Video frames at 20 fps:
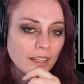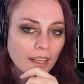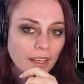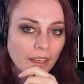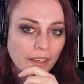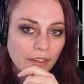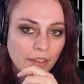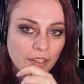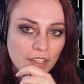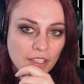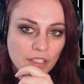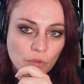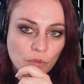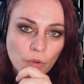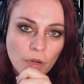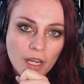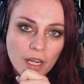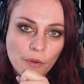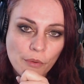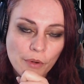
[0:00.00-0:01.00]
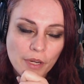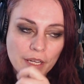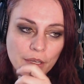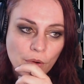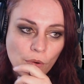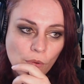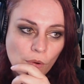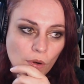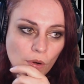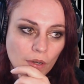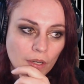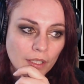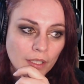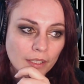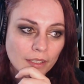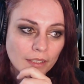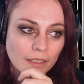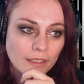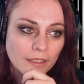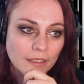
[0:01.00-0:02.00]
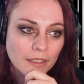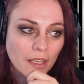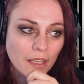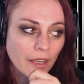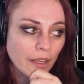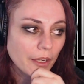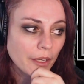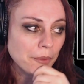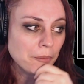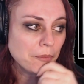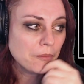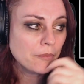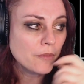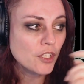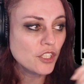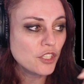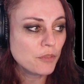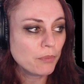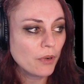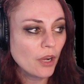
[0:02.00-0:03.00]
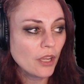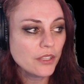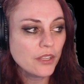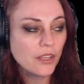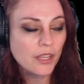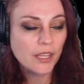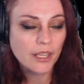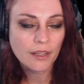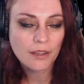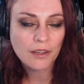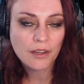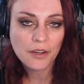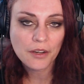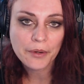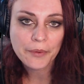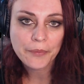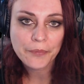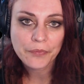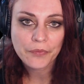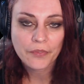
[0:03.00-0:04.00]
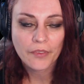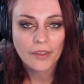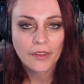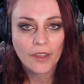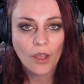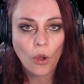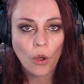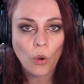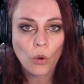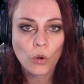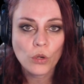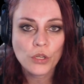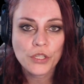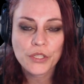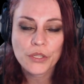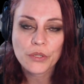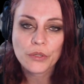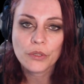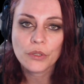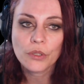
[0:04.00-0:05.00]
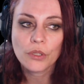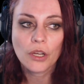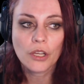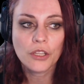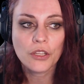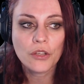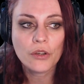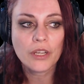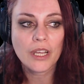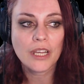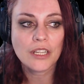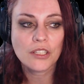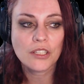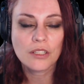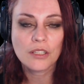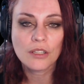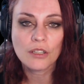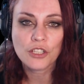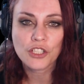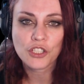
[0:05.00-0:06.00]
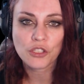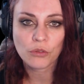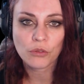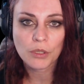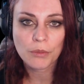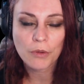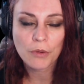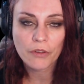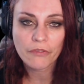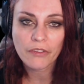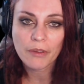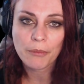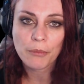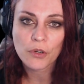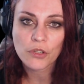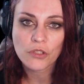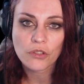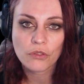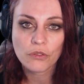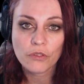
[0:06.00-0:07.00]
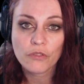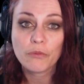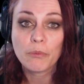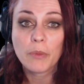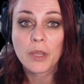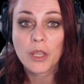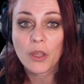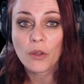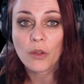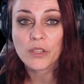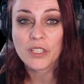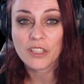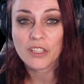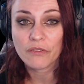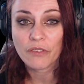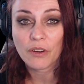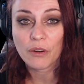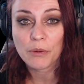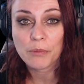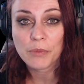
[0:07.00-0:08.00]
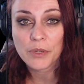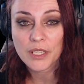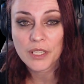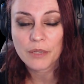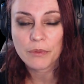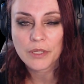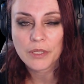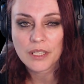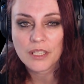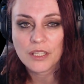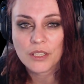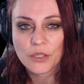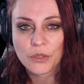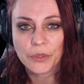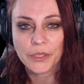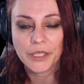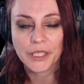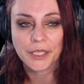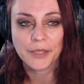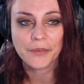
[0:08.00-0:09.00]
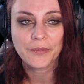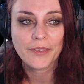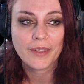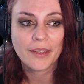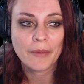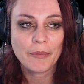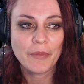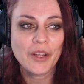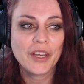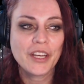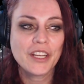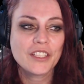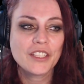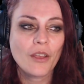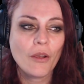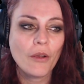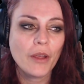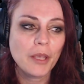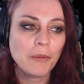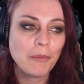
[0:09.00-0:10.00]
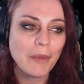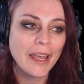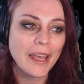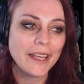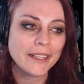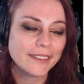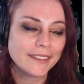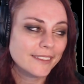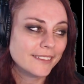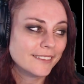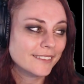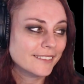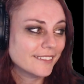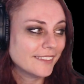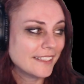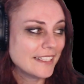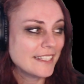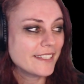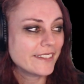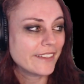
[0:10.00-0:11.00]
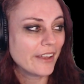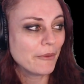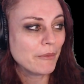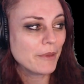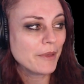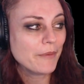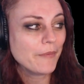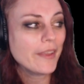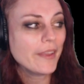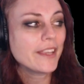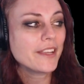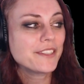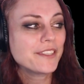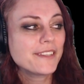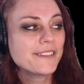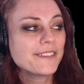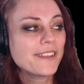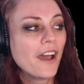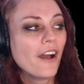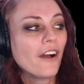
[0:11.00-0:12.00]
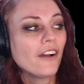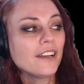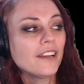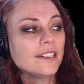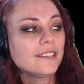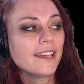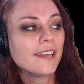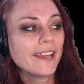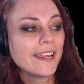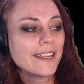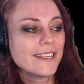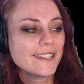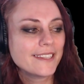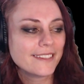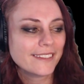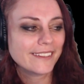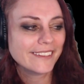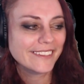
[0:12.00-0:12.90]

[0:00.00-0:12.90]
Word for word: Uh, he's really, really cool. Um, Sprout the Healer, also an occasional streamer of Embers Adrift because he's very busy with his study. d But he's going back. He's coming because it's the holidays.